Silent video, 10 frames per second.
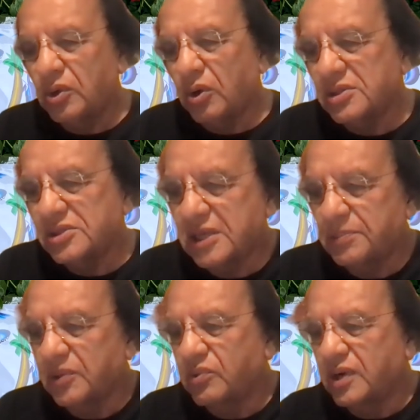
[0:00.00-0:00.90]

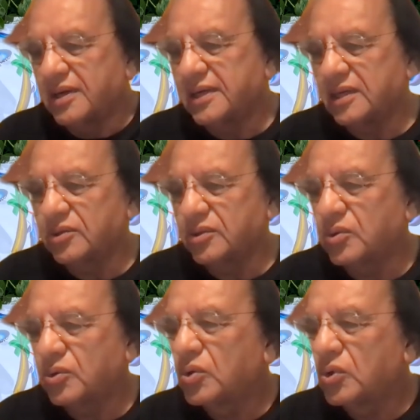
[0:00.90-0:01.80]
concept of Cardano
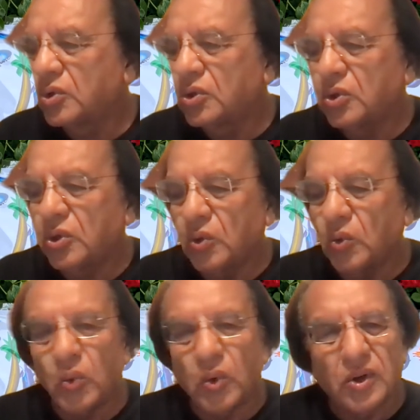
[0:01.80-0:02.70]

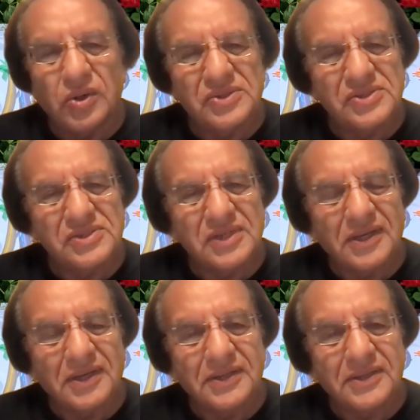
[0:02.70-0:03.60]
was
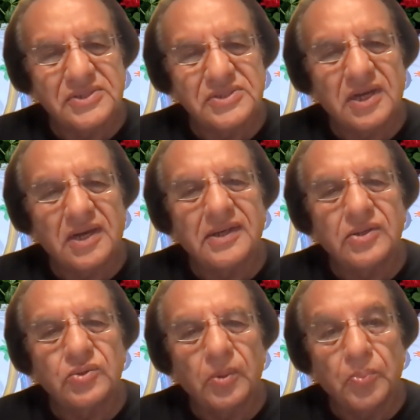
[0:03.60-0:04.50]

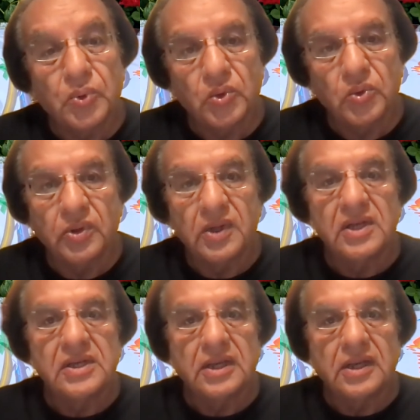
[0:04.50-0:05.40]
started to improve
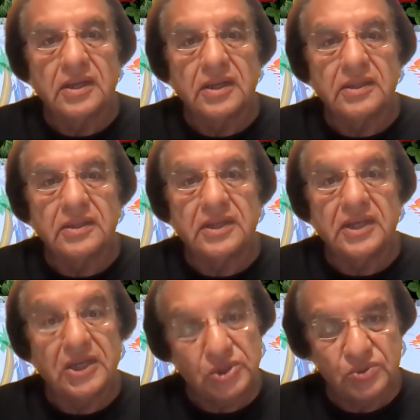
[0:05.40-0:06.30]
the
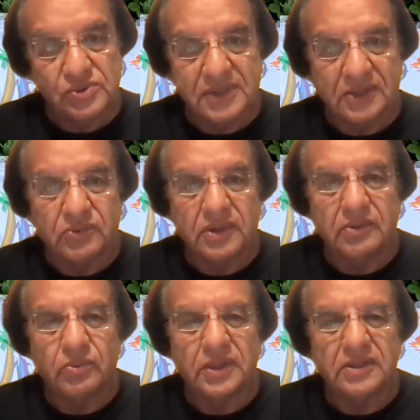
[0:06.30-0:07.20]
issues that were
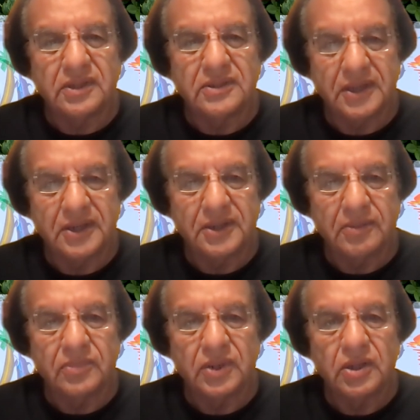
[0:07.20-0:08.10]
with
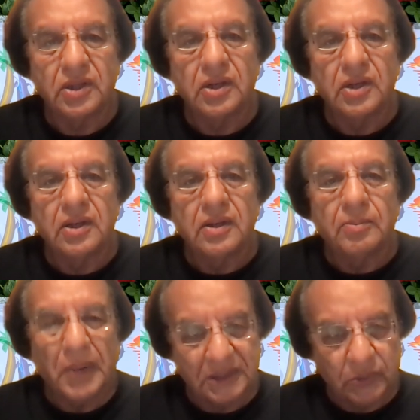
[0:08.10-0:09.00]
Ethereum.
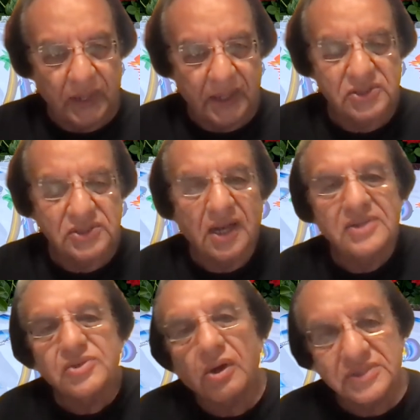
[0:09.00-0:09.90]
By the way,
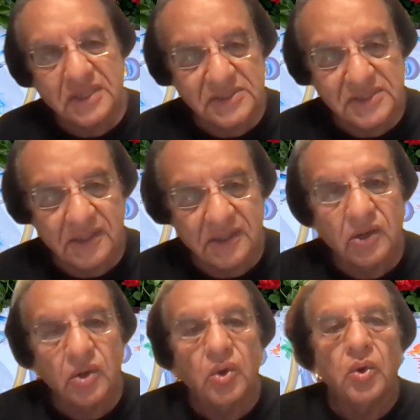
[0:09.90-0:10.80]
Charles
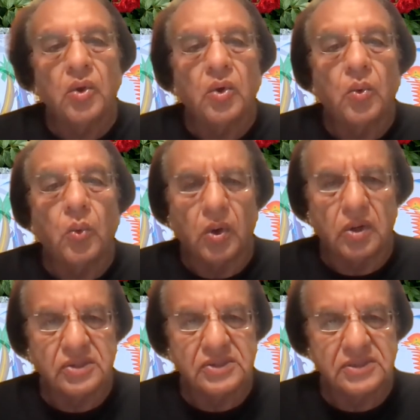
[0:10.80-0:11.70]
Hoskinson
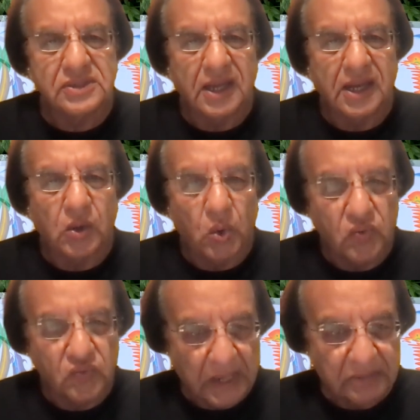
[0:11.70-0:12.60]
was a
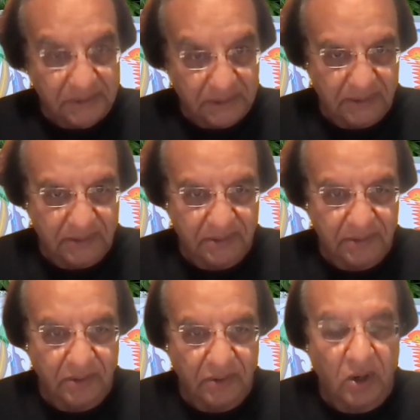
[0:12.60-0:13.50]
co-founder
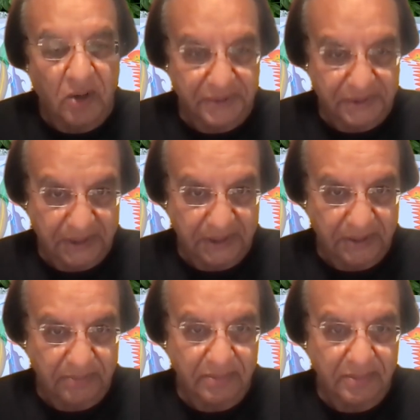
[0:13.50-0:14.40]
of
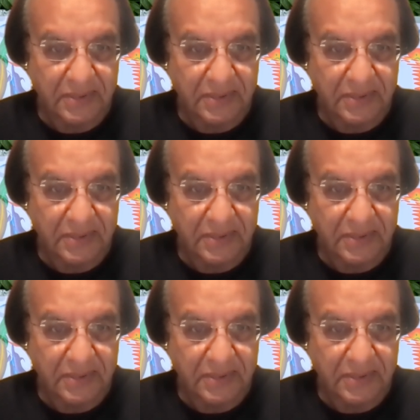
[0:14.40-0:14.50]
Ethereum